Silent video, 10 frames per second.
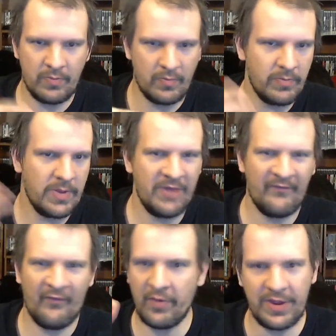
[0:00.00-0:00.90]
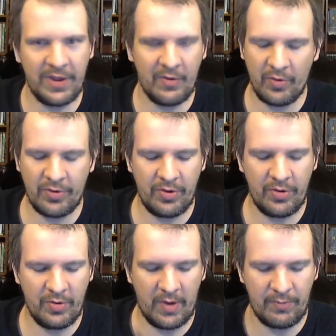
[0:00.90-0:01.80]
in the for a year or
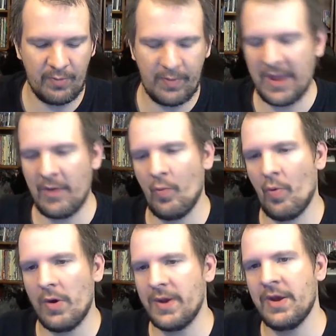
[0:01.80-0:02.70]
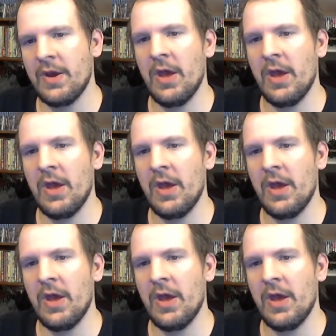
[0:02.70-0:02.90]
two of the PS1,